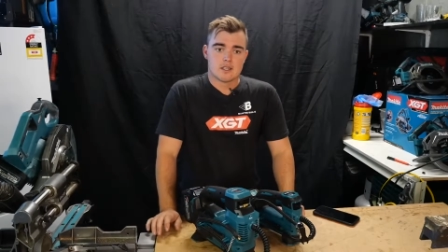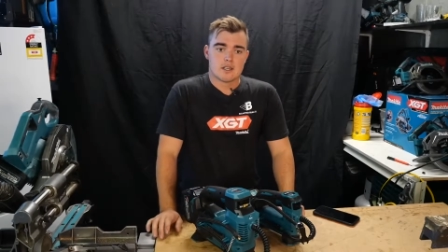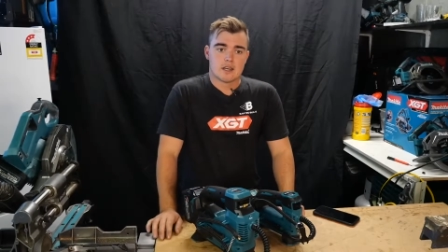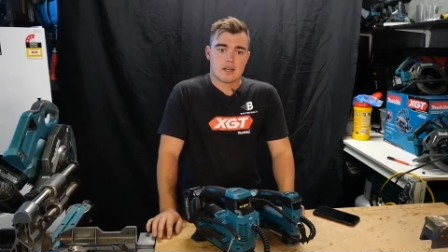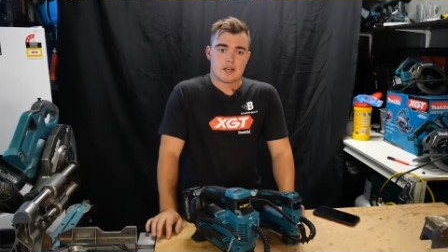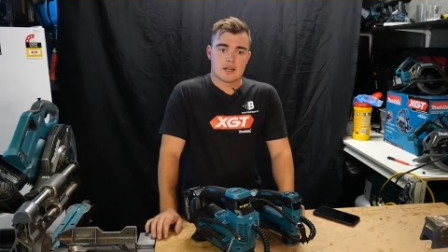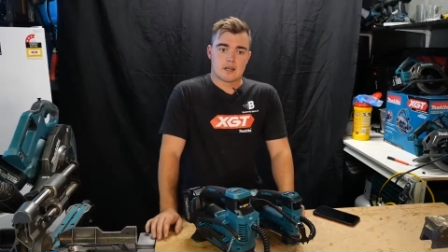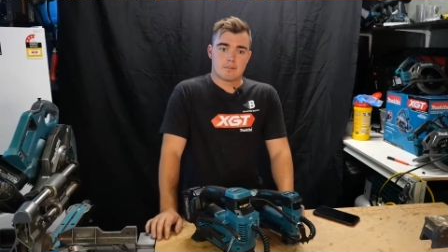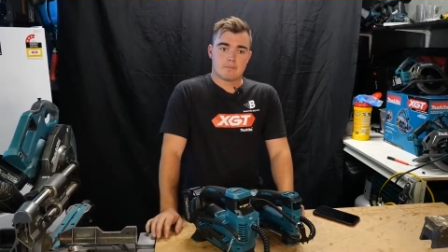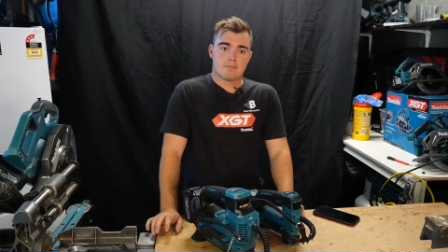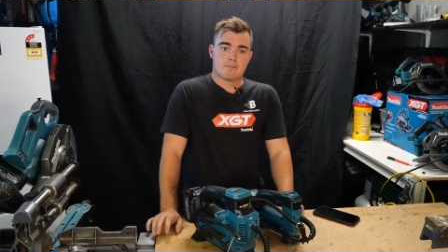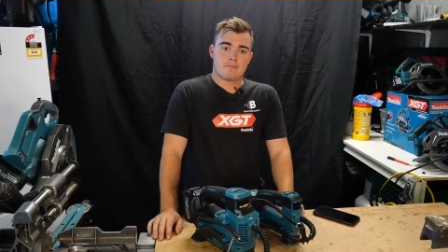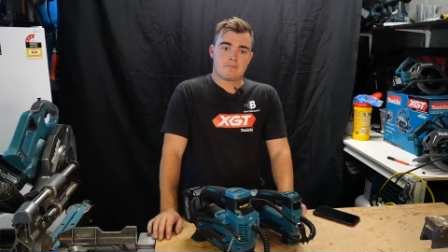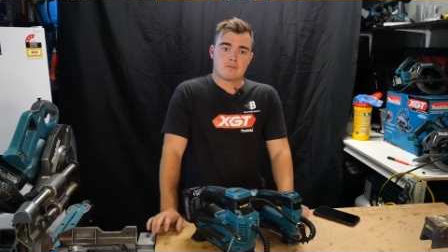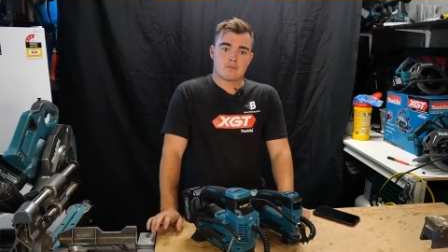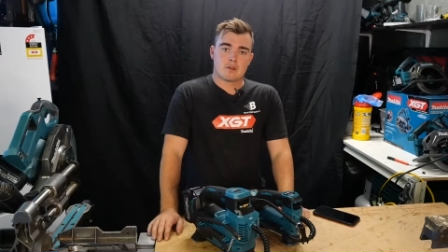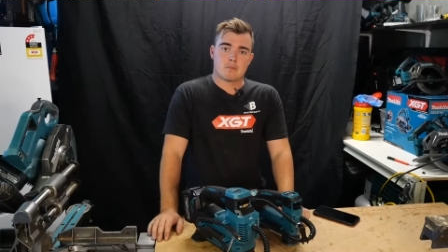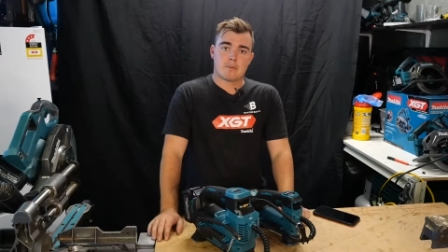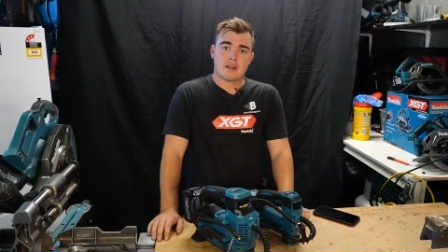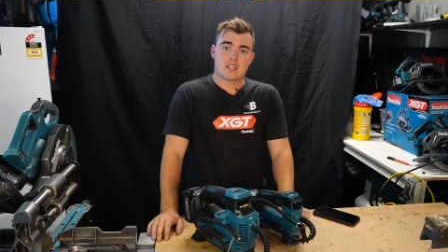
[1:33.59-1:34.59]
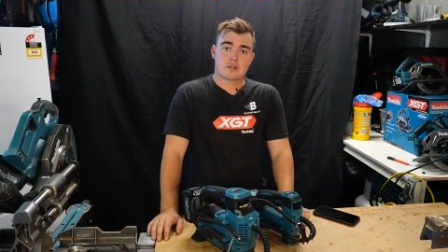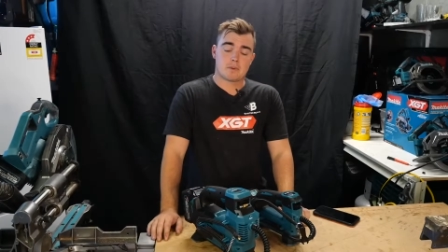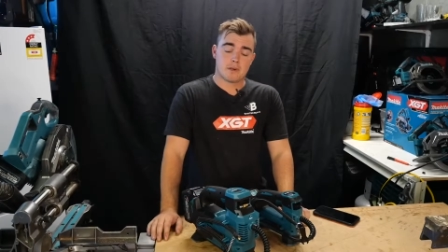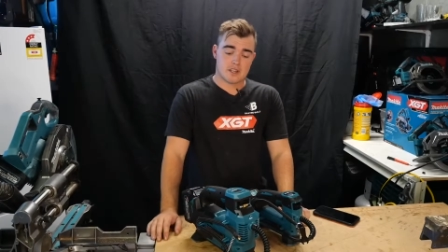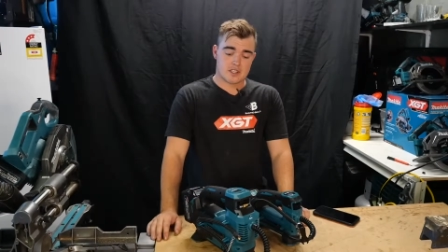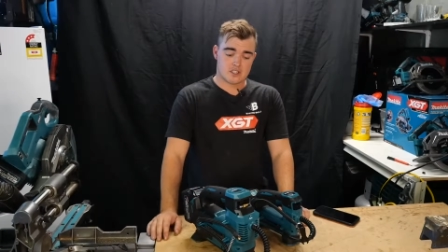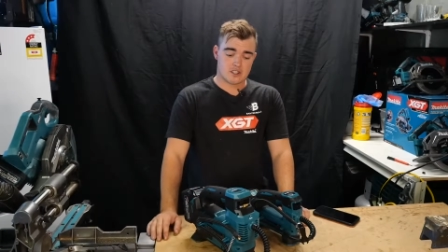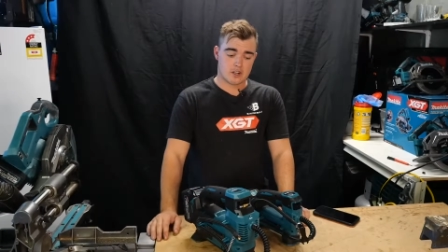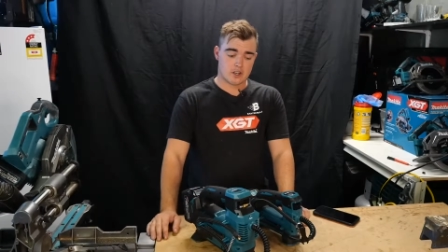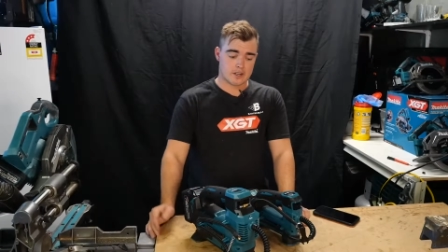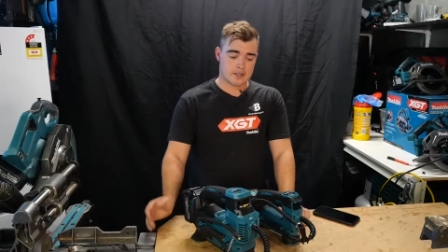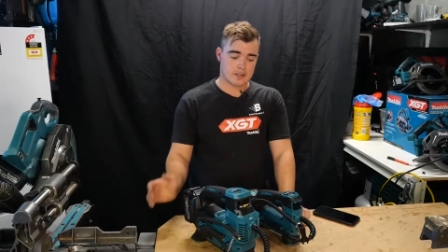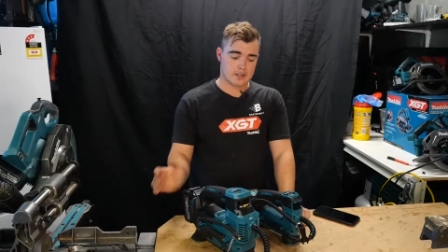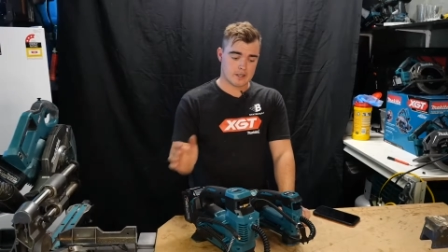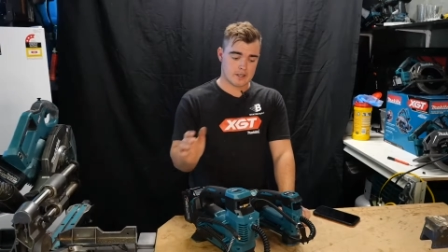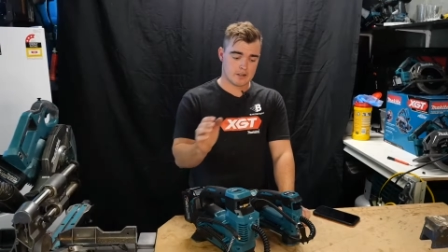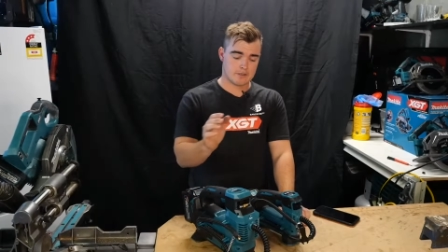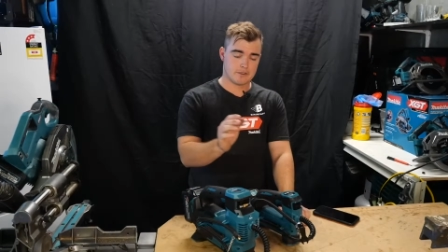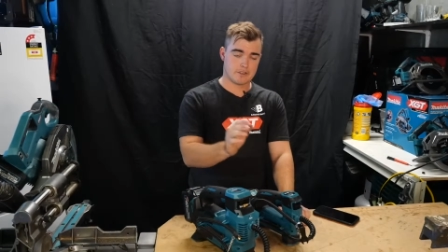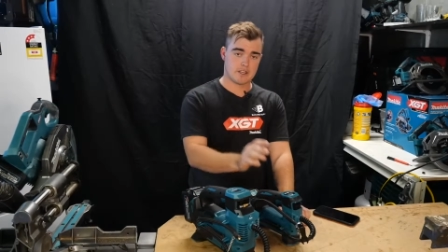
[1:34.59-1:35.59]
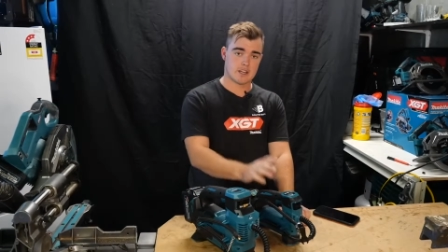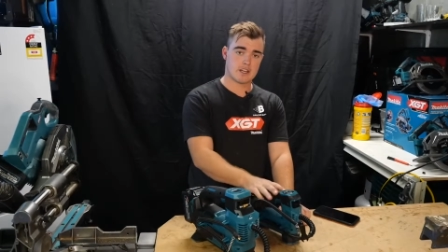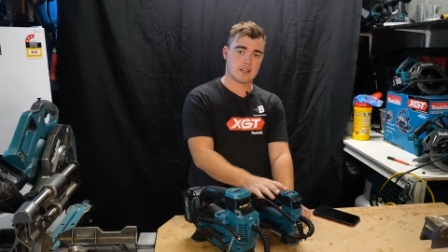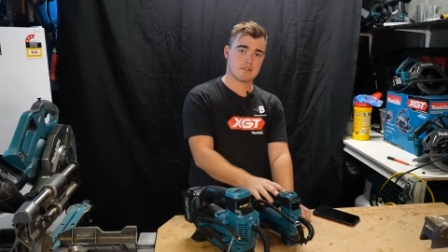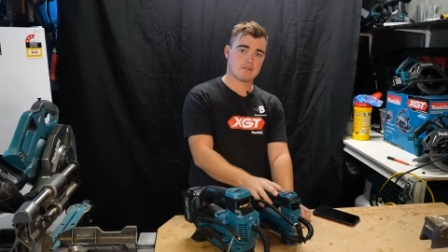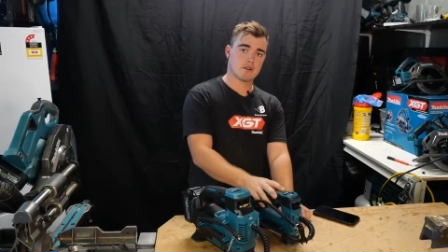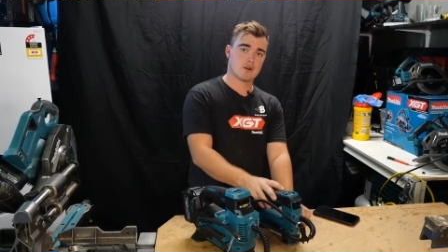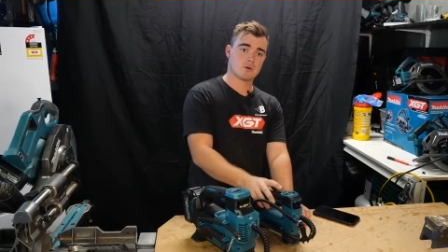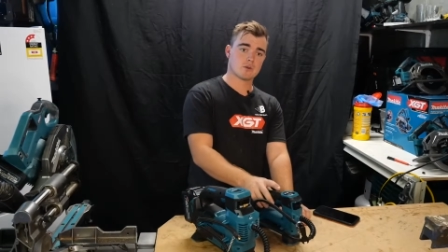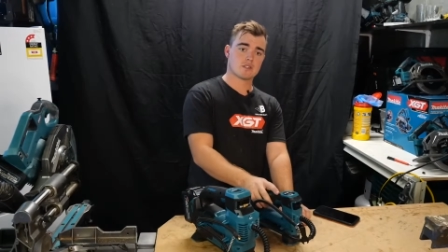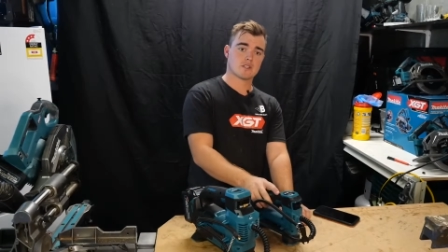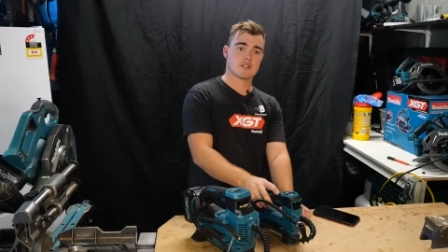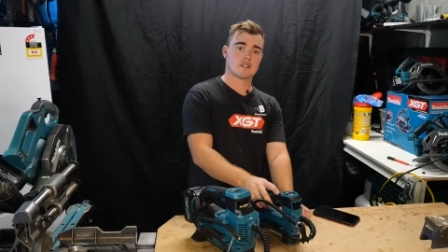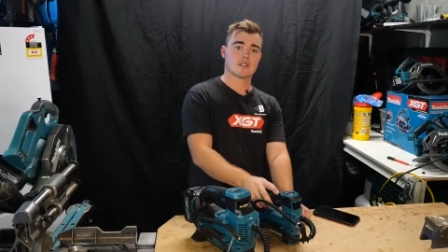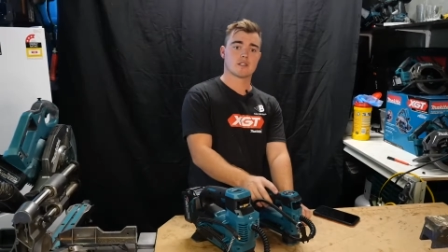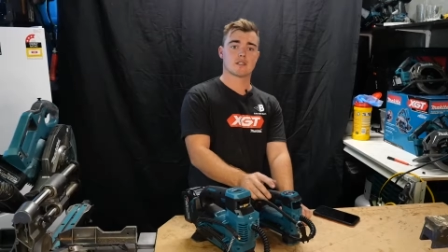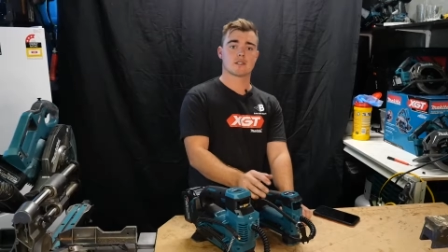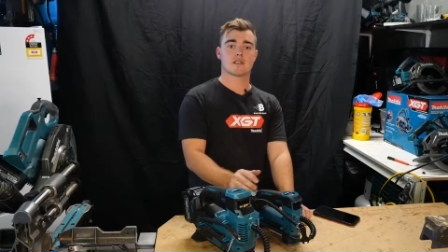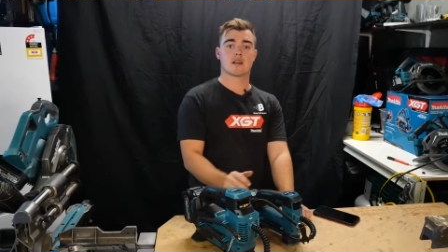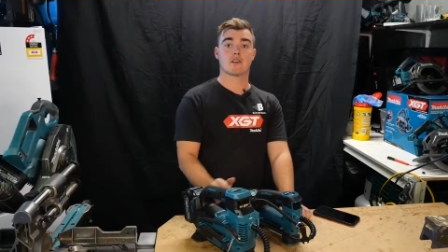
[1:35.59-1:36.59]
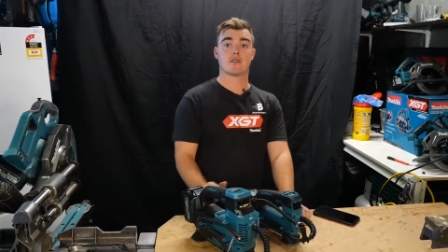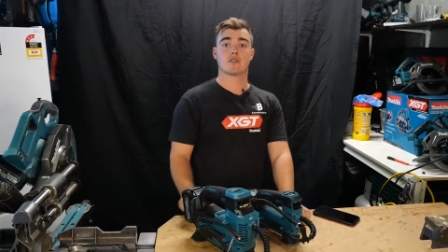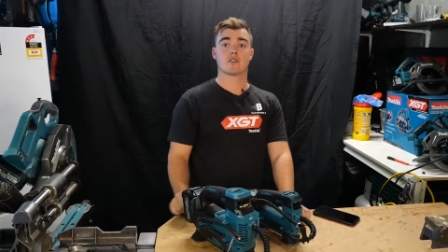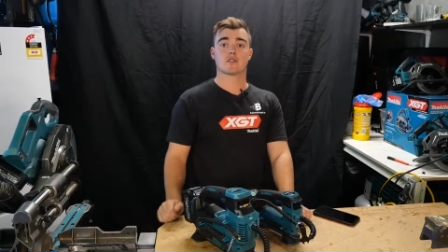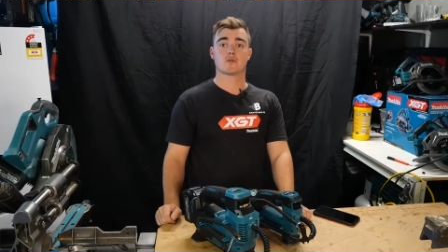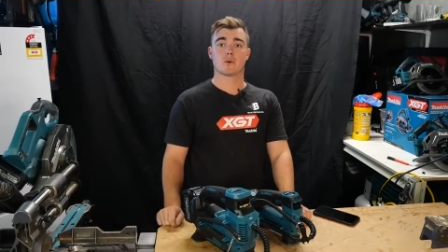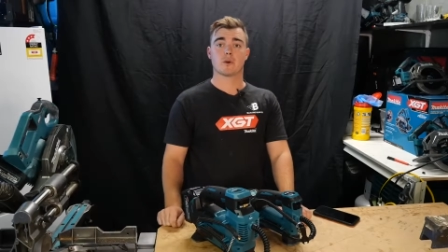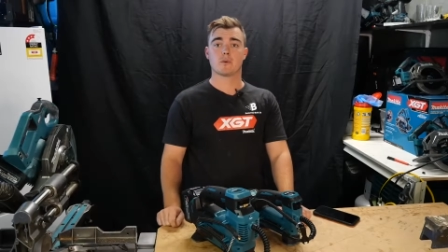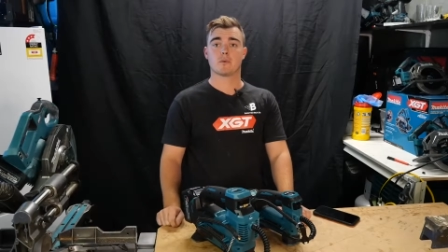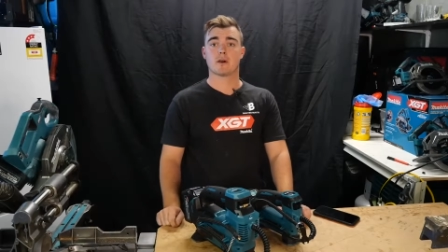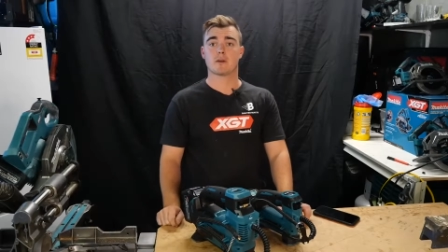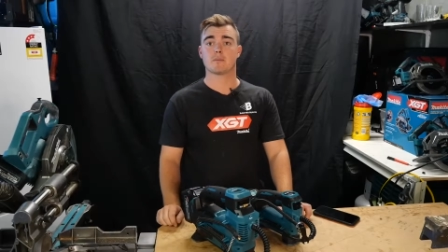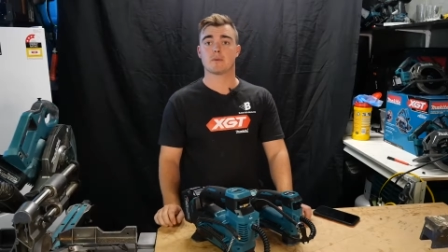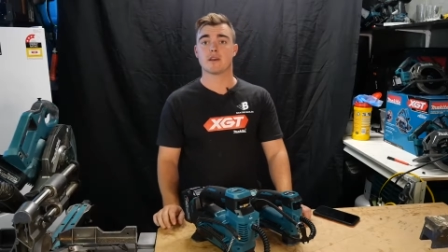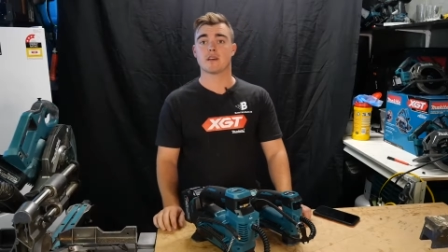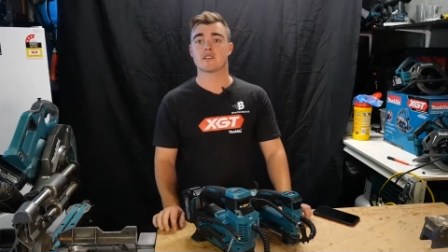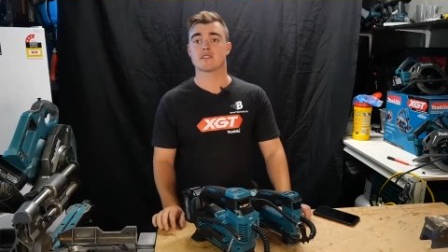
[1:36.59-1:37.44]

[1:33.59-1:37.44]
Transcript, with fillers: Um, max PSI for the 18 volt is 121